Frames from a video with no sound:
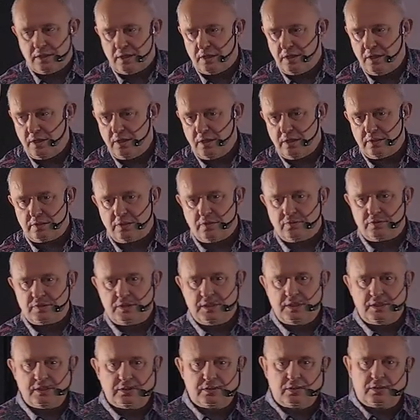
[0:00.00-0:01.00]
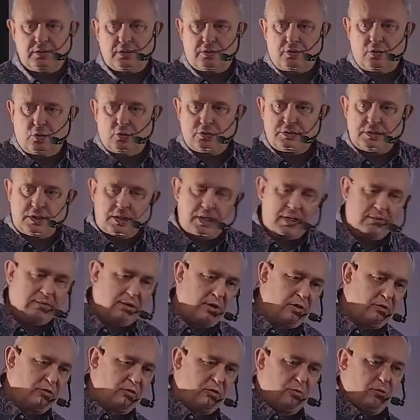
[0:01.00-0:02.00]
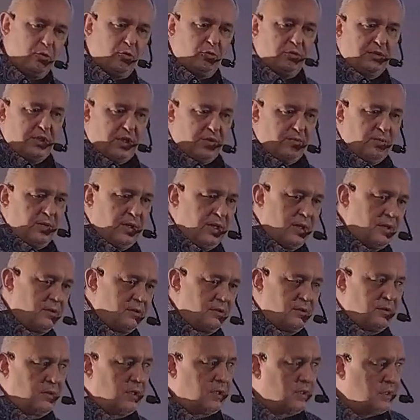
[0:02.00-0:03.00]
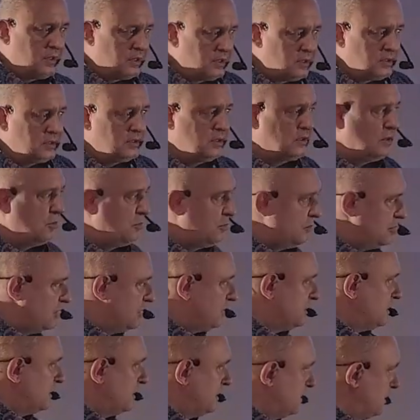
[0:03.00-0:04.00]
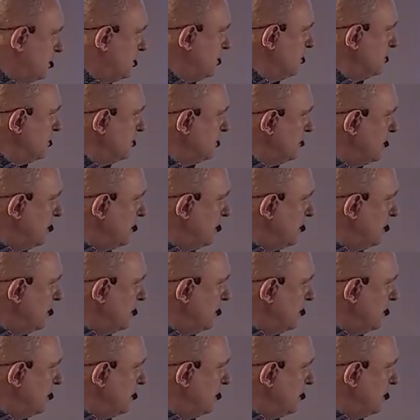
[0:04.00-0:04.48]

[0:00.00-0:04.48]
lot of cities on the coast and they will have to move somewhere. So and this is the